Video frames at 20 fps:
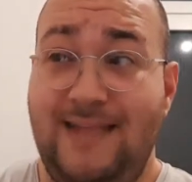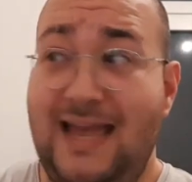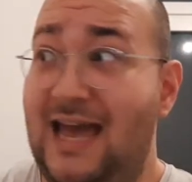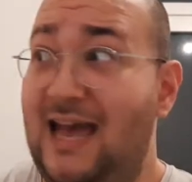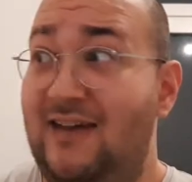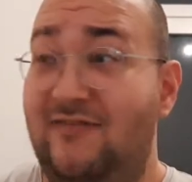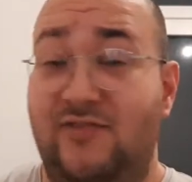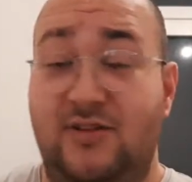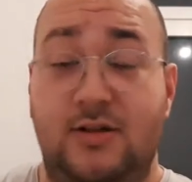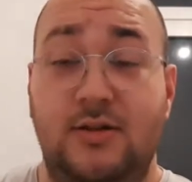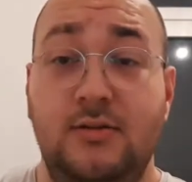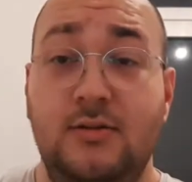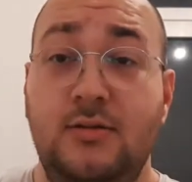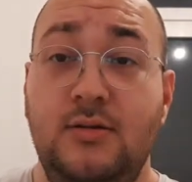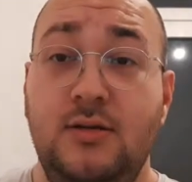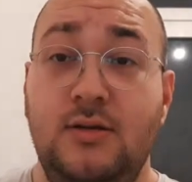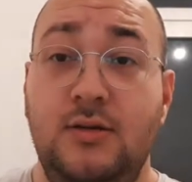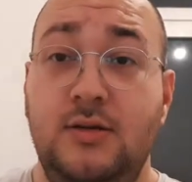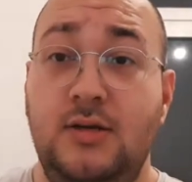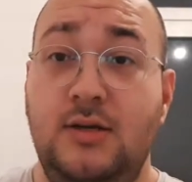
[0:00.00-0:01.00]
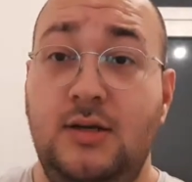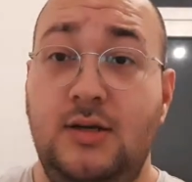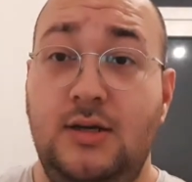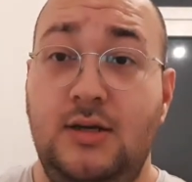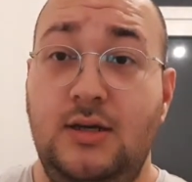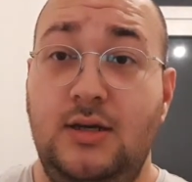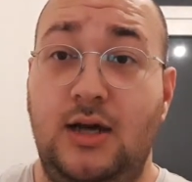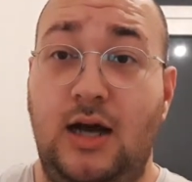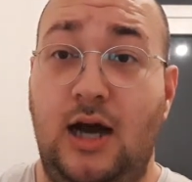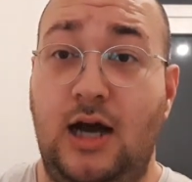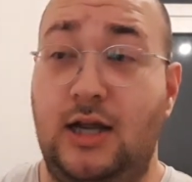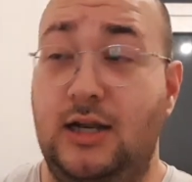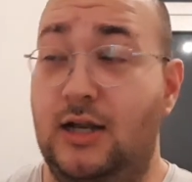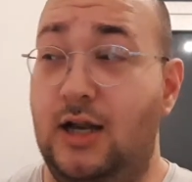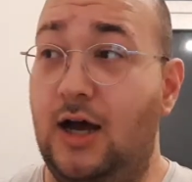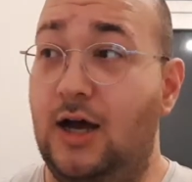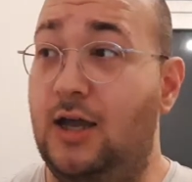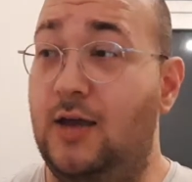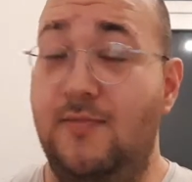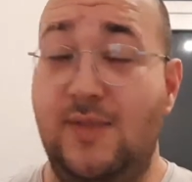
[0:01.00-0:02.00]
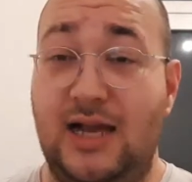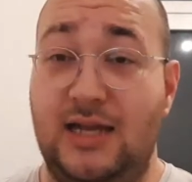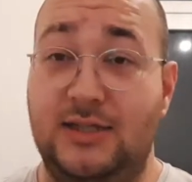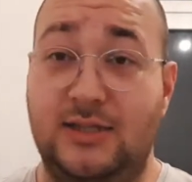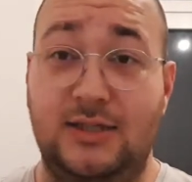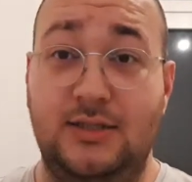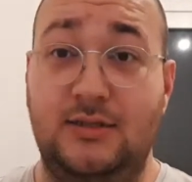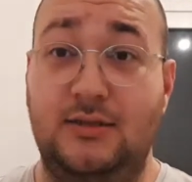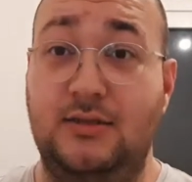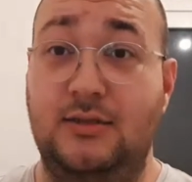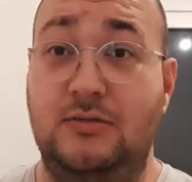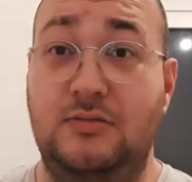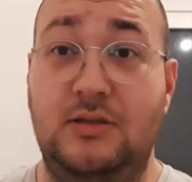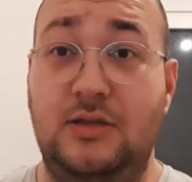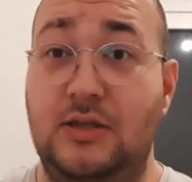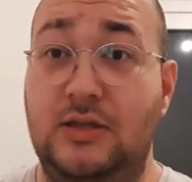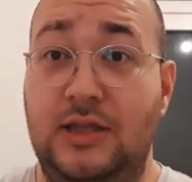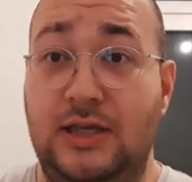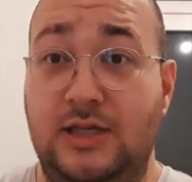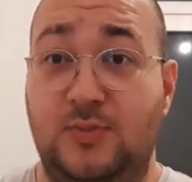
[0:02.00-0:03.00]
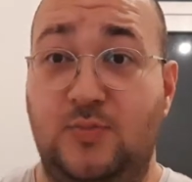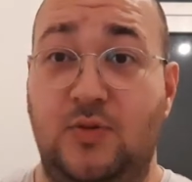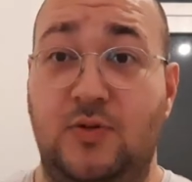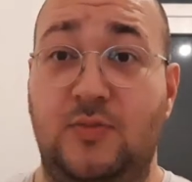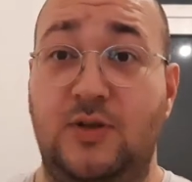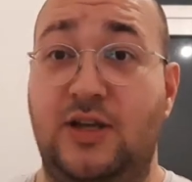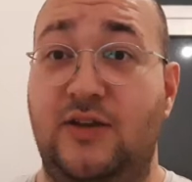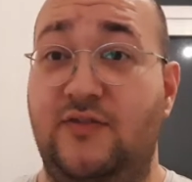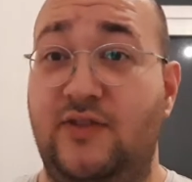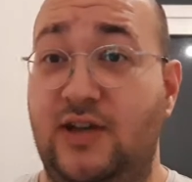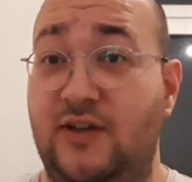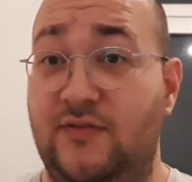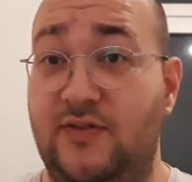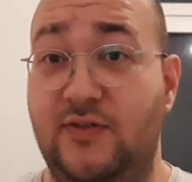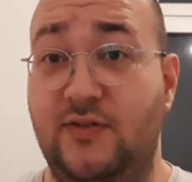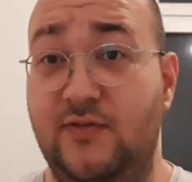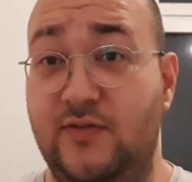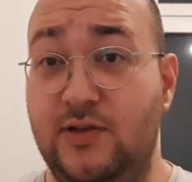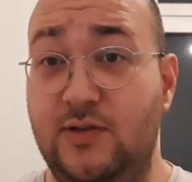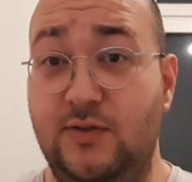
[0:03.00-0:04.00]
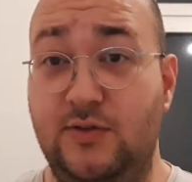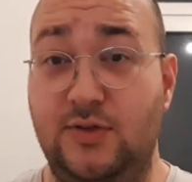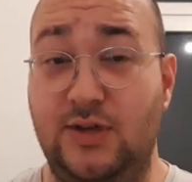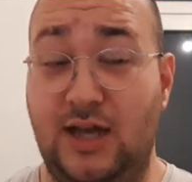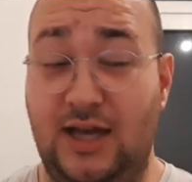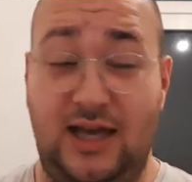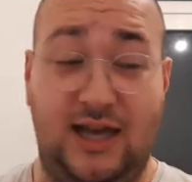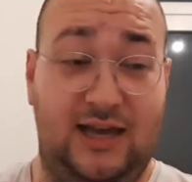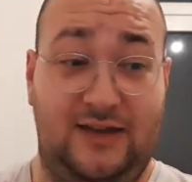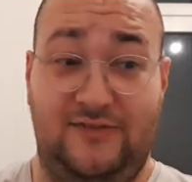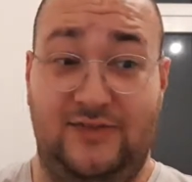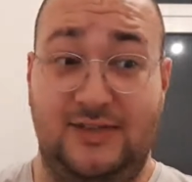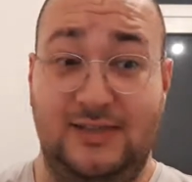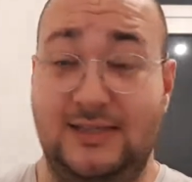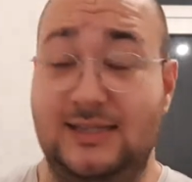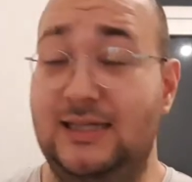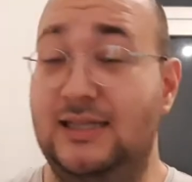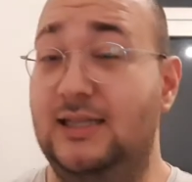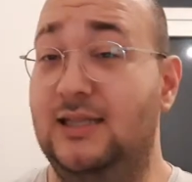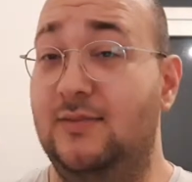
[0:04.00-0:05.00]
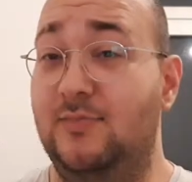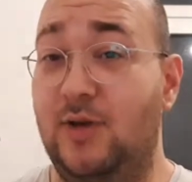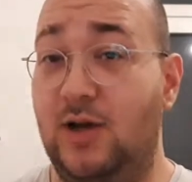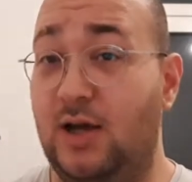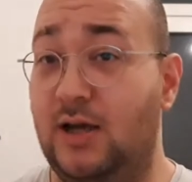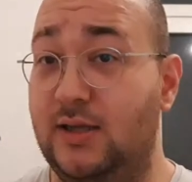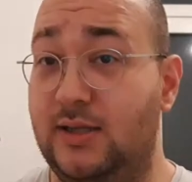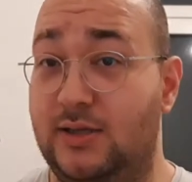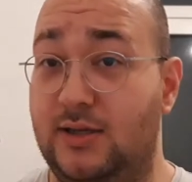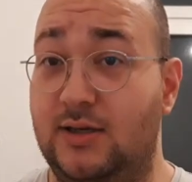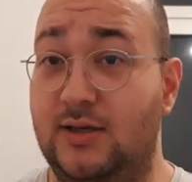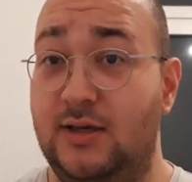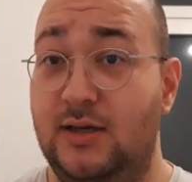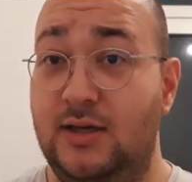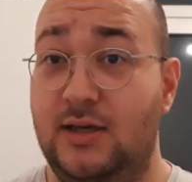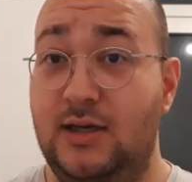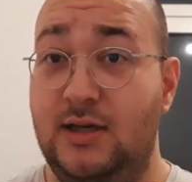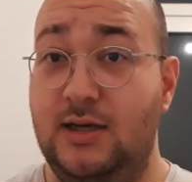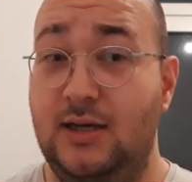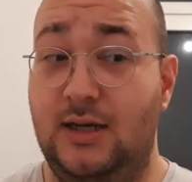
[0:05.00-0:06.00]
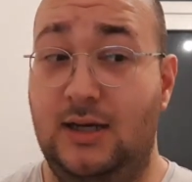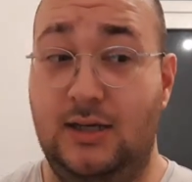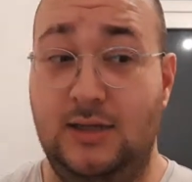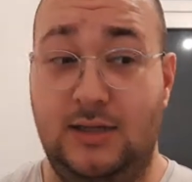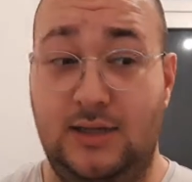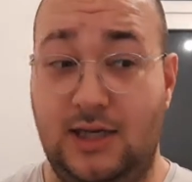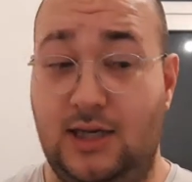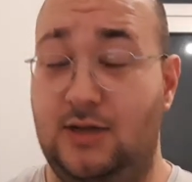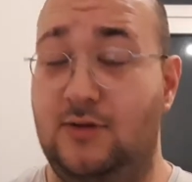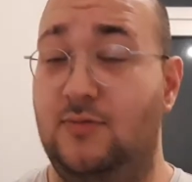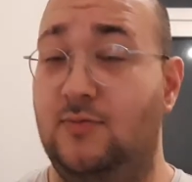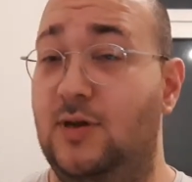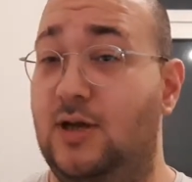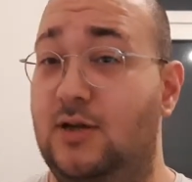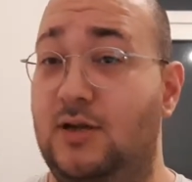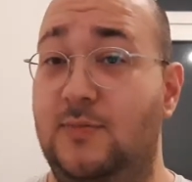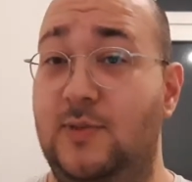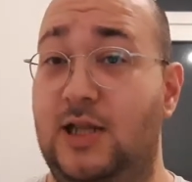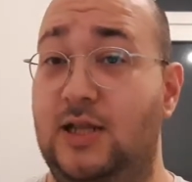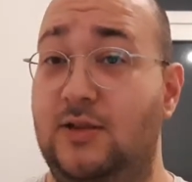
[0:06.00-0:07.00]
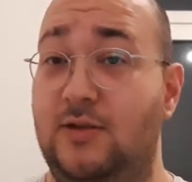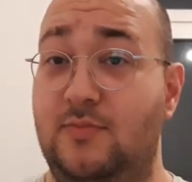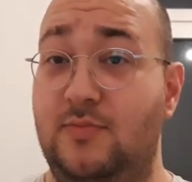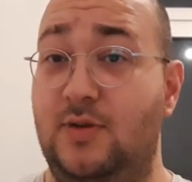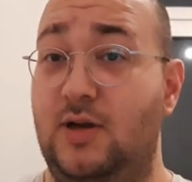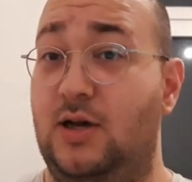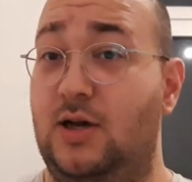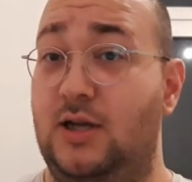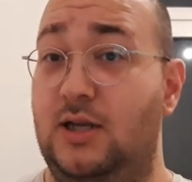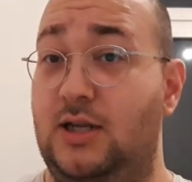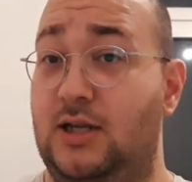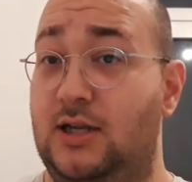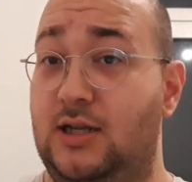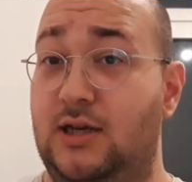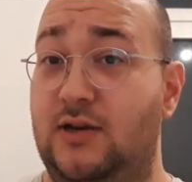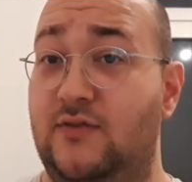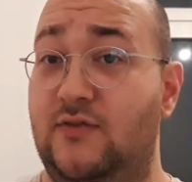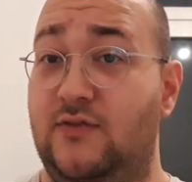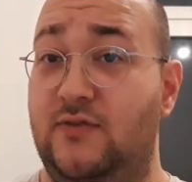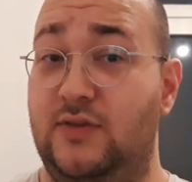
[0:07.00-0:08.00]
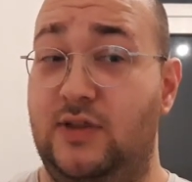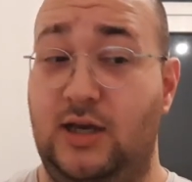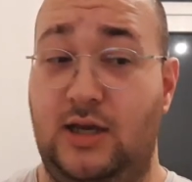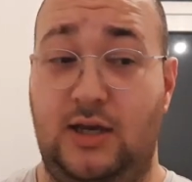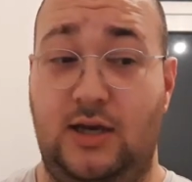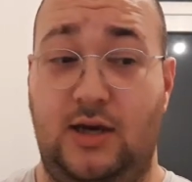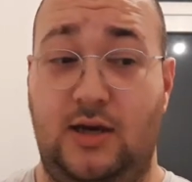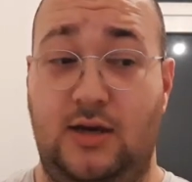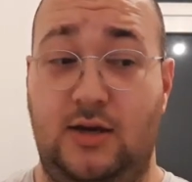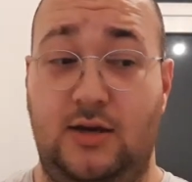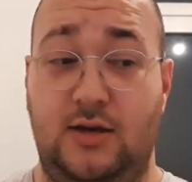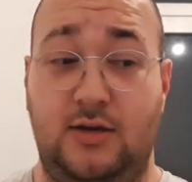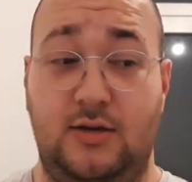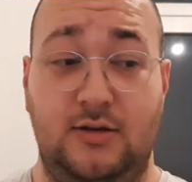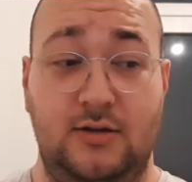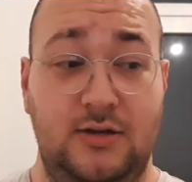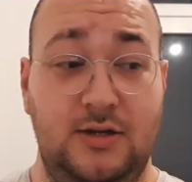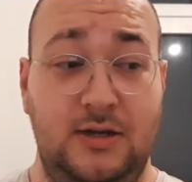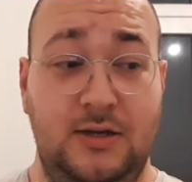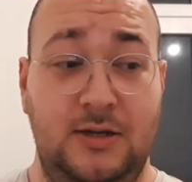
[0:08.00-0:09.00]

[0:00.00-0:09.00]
ever, and I imagine there's probably a fair few of you that haven't seen them either. I cannot recommend them highly enough. They are